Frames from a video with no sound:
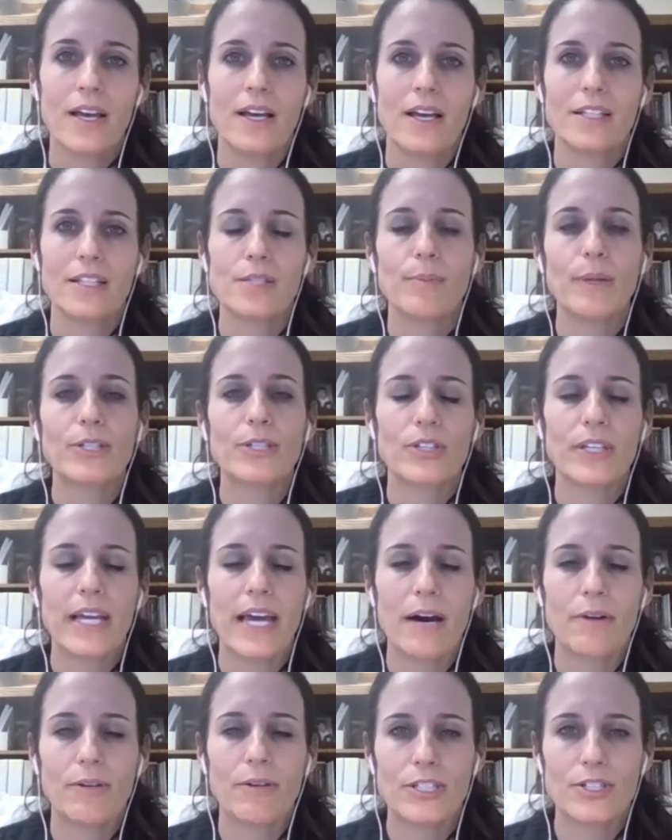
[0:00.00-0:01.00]
especially
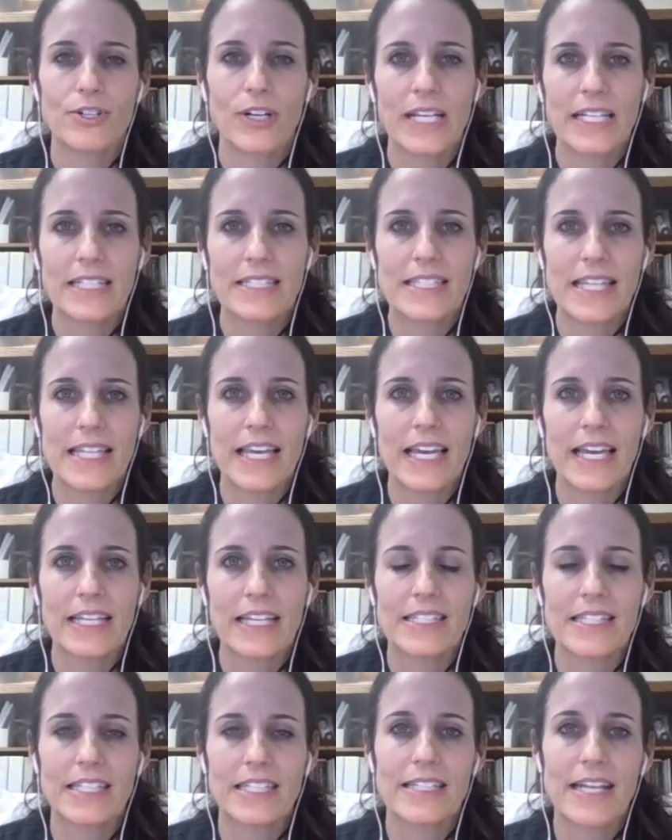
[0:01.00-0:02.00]
how it
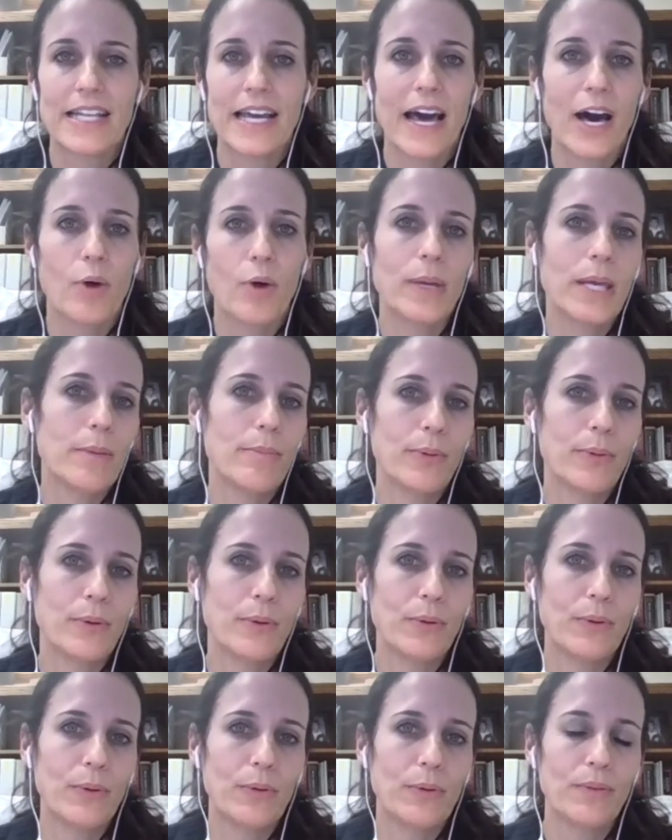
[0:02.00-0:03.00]
translates into how
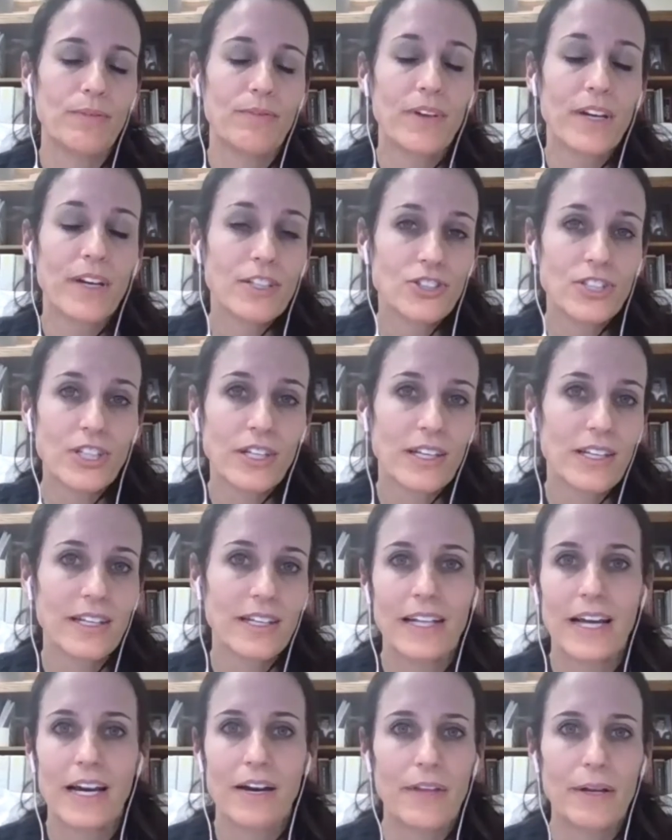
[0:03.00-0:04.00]
people function
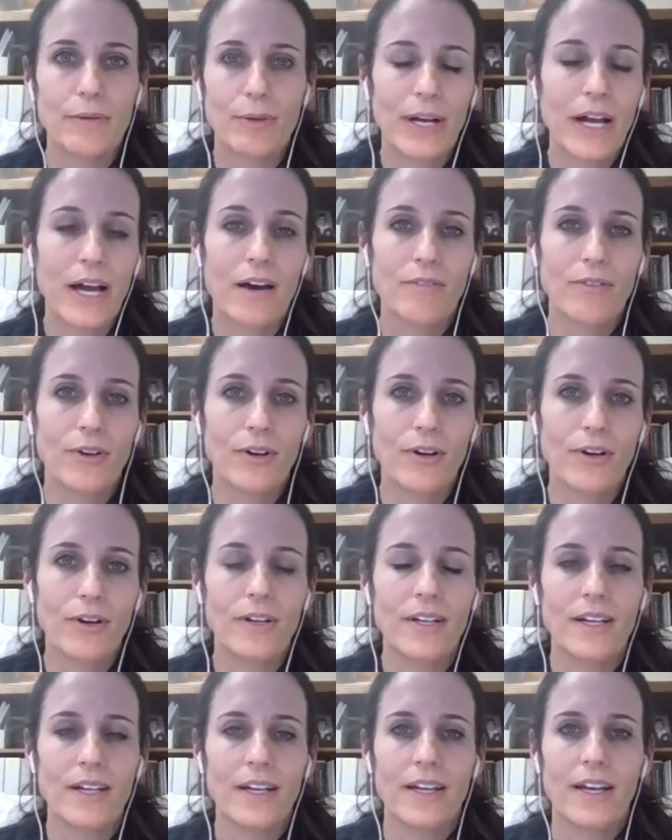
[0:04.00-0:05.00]
and how they recover
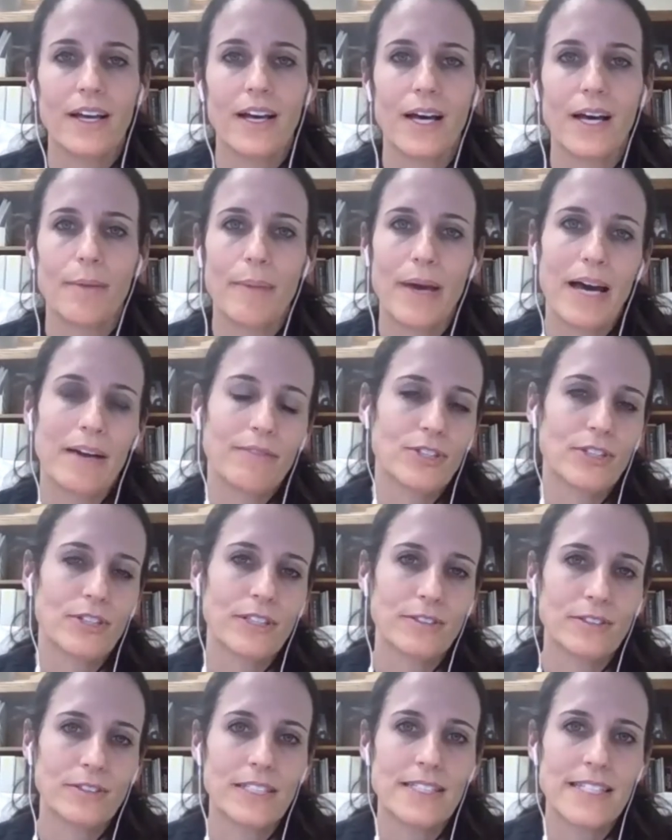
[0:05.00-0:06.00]
after
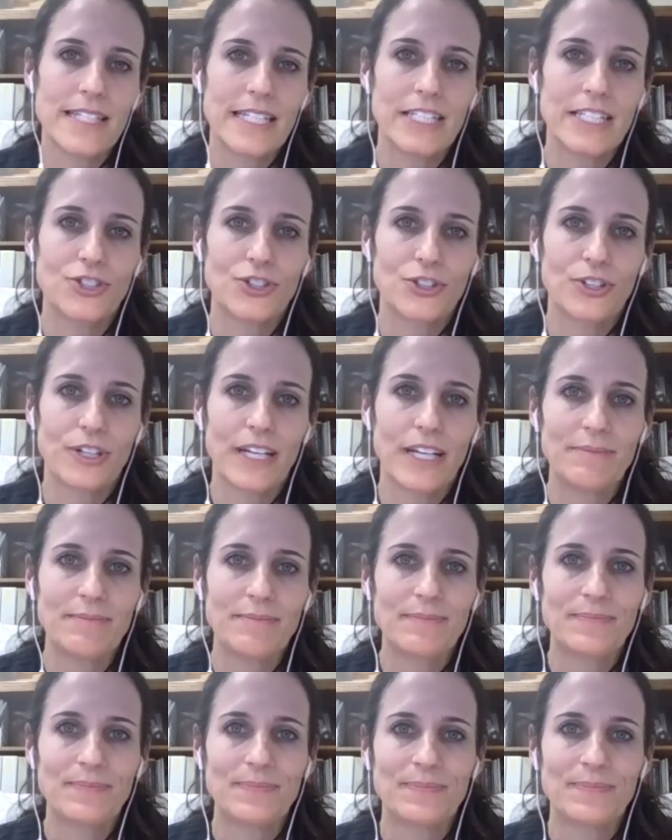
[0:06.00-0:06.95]
illness and injury.